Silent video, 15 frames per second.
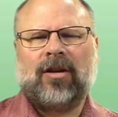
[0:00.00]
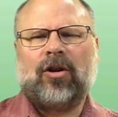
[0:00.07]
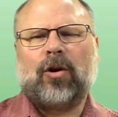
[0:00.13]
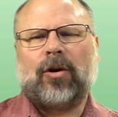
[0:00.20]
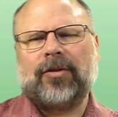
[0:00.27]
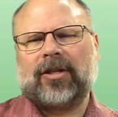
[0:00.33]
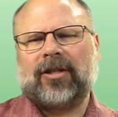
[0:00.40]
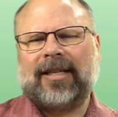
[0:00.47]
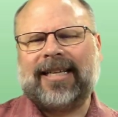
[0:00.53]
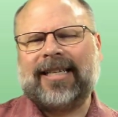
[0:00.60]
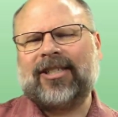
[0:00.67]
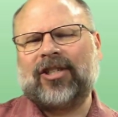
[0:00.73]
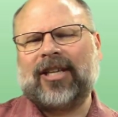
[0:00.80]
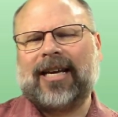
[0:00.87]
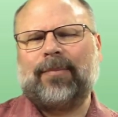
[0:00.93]
On the cleaning
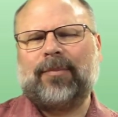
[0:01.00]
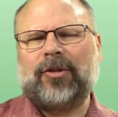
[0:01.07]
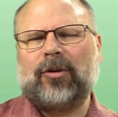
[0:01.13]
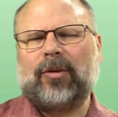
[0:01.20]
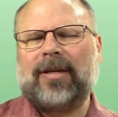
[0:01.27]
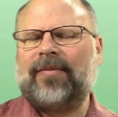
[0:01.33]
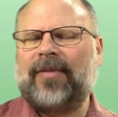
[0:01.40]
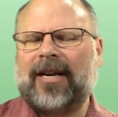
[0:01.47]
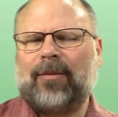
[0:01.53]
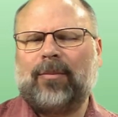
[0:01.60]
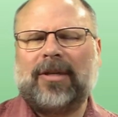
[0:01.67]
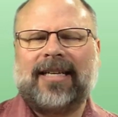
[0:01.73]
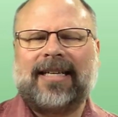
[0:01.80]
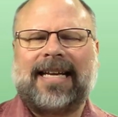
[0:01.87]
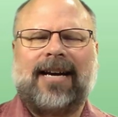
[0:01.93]
step, you'll
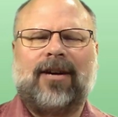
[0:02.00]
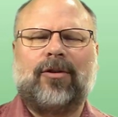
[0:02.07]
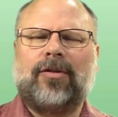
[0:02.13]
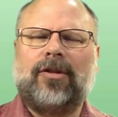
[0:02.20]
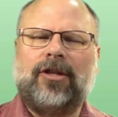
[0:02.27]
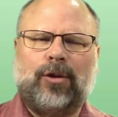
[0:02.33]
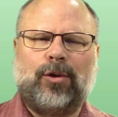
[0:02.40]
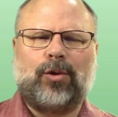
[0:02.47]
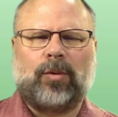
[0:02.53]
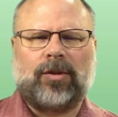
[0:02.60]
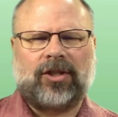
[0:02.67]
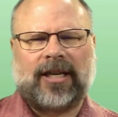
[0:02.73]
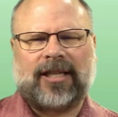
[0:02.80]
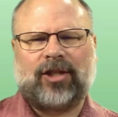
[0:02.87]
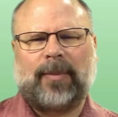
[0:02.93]
invariably encounter the usual
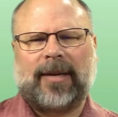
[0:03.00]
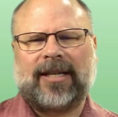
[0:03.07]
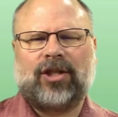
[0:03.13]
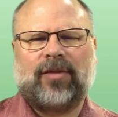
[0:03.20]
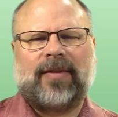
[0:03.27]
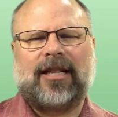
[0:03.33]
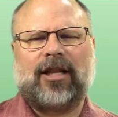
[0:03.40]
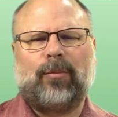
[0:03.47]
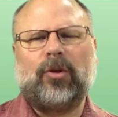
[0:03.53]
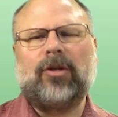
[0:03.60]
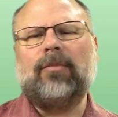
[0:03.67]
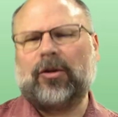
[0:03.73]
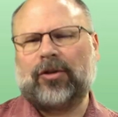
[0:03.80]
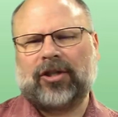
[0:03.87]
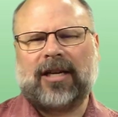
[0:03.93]
suspects available in
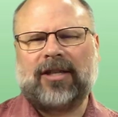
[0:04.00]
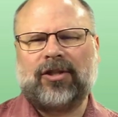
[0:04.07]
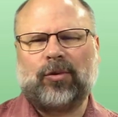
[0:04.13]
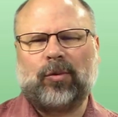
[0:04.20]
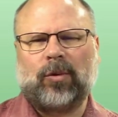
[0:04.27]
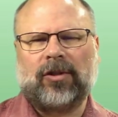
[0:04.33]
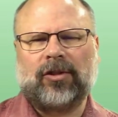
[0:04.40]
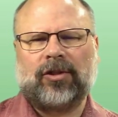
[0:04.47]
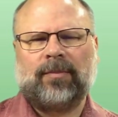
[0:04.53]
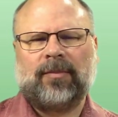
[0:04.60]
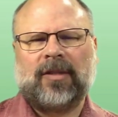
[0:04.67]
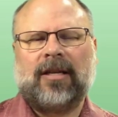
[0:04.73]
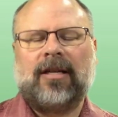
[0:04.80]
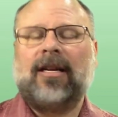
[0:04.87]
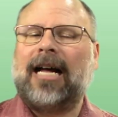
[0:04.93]
most gun stores.
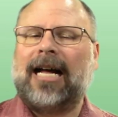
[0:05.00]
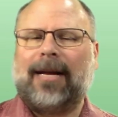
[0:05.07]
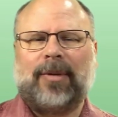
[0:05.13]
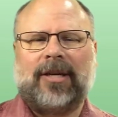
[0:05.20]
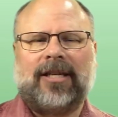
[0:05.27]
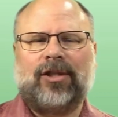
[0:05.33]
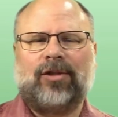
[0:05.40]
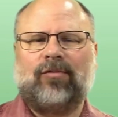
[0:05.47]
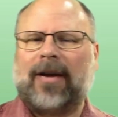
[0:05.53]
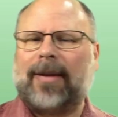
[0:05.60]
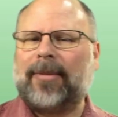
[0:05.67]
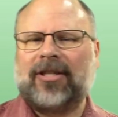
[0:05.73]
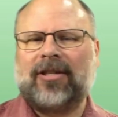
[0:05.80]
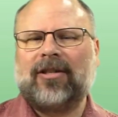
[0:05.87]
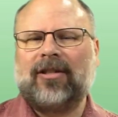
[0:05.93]
Hoppe's,
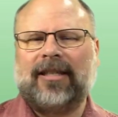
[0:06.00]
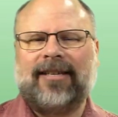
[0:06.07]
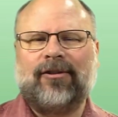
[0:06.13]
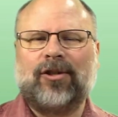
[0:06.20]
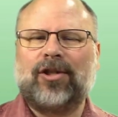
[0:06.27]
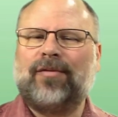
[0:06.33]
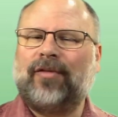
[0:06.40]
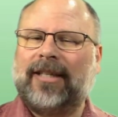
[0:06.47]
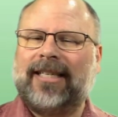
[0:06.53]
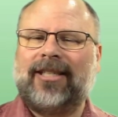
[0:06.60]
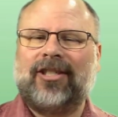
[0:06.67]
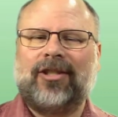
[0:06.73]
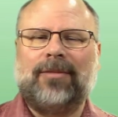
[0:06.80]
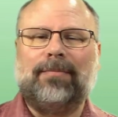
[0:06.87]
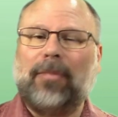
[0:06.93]
Remington Cleaners,
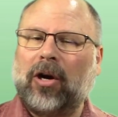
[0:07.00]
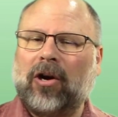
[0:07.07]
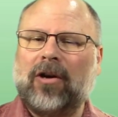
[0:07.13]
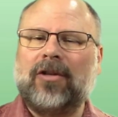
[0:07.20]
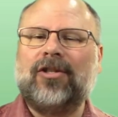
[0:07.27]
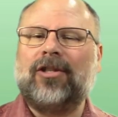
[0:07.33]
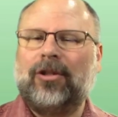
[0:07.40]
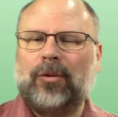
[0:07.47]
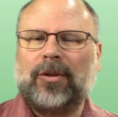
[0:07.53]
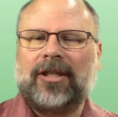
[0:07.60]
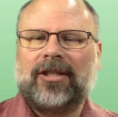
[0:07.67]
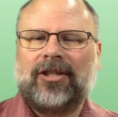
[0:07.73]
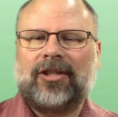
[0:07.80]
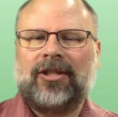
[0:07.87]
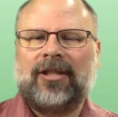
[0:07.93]
Flitz, Barnes,
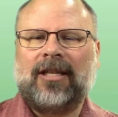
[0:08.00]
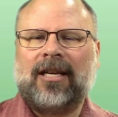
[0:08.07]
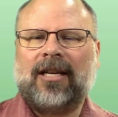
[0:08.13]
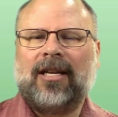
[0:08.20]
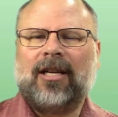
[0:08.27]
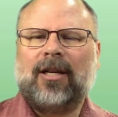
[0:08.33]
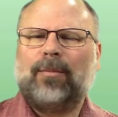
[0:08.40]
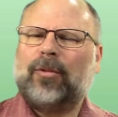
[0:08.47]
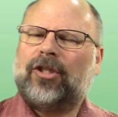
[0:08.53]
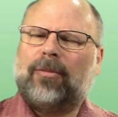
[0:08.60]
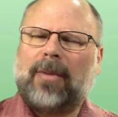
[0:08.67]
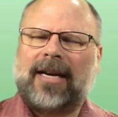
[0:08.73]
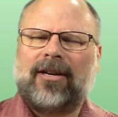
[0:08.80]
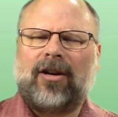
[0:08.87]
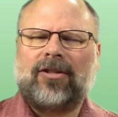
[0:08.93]
Lucas. But you
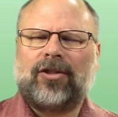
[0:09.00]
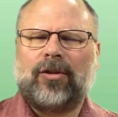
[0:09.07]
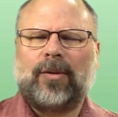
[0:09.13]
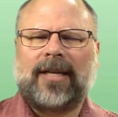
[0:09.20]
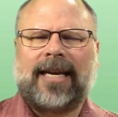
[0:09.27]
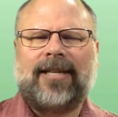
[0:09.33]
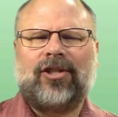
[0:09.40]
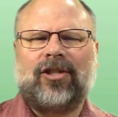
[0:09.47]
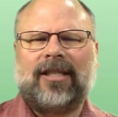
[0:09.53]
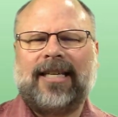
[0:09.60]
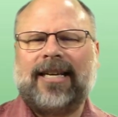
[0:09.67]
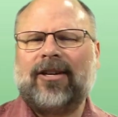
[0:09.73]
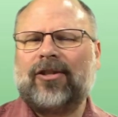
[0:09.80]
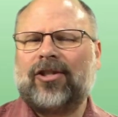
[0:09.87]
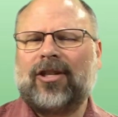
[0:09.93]
might also occasionally
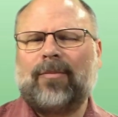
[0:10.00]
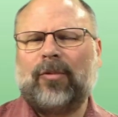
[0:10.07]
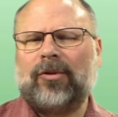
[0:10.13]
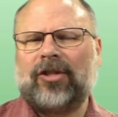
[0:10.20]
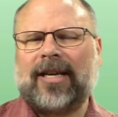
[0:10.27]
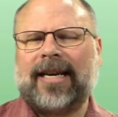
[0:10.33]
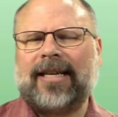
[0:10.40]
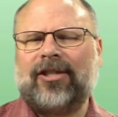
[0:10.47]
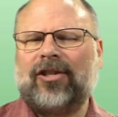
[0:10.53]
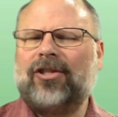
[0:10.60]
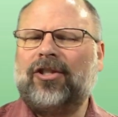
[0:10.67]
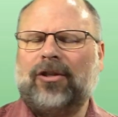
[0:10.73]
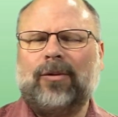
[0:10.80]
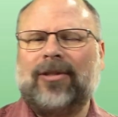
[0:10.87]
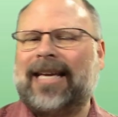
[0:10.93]
hear some who say
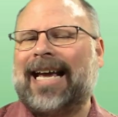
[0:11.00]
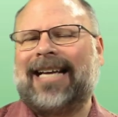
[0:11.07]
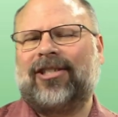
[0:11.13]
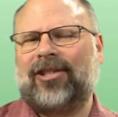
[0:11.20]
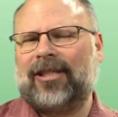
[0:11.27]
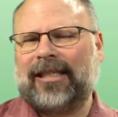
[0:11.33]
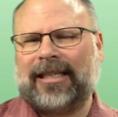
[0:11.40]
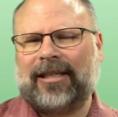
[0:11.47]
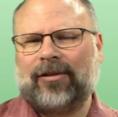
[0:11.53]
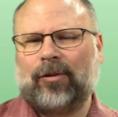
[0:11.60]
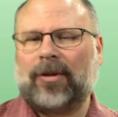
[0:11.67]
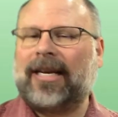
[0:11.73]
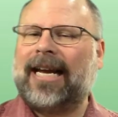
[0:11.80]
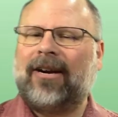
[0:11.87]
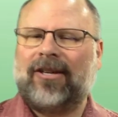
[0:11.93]
just use gasoline, or
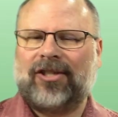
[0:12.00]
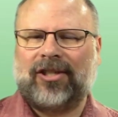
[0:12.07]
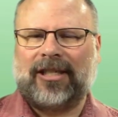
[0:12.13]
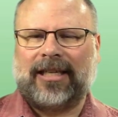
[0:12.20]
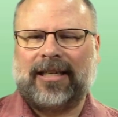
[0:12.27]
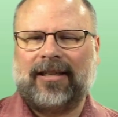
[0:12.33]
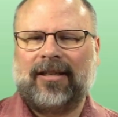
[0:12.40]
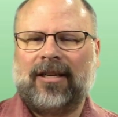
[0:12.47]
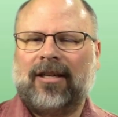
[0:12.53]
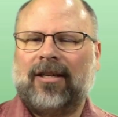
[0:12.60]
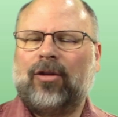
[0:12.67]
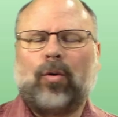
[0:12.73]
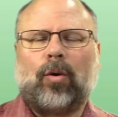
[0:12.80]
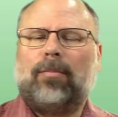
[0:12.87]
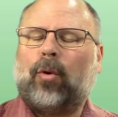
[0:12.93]
kerosene,
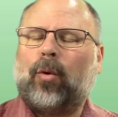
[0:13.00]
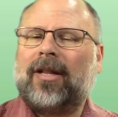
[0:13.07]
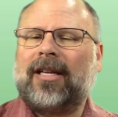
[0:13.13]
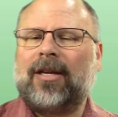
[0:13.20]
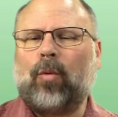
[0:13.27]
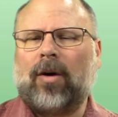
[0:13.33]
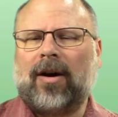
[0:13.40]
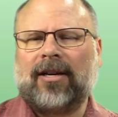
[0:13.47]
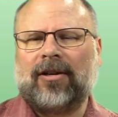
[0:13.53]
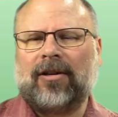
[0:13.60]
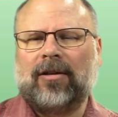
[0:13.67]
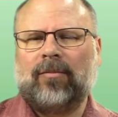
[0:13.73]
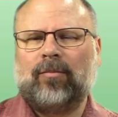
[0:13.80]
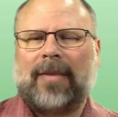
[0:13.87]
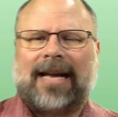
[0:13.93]
or boiling
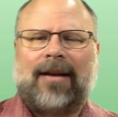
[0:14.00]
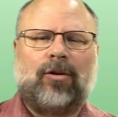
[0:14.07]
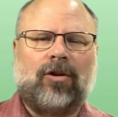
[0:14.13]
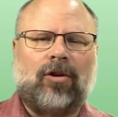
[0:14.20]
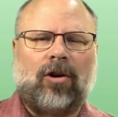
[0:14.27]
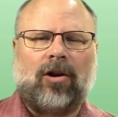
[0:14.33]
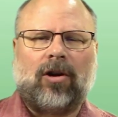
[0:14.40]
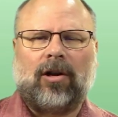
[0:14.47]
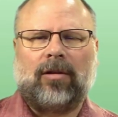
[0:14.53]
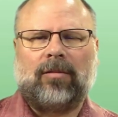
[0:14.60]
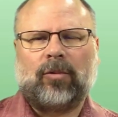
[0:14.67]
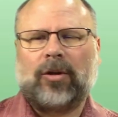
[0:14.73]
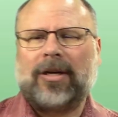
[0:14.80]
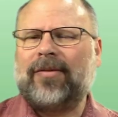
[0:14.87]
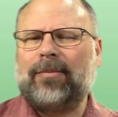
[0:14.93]
water, alcohol,
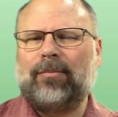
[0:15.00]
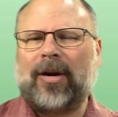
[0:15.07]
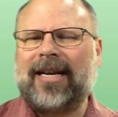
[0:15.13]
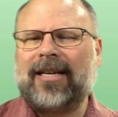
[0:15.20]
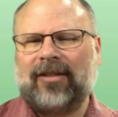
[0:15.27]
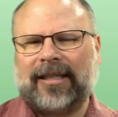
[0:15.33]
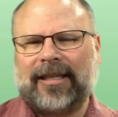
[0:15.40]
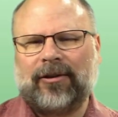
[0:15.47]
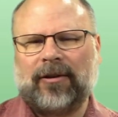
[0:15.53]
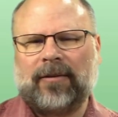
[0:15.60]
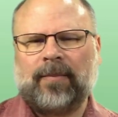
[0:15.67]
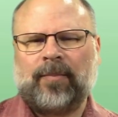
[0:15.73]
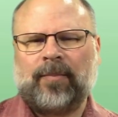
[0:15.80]
or even brake cleaner.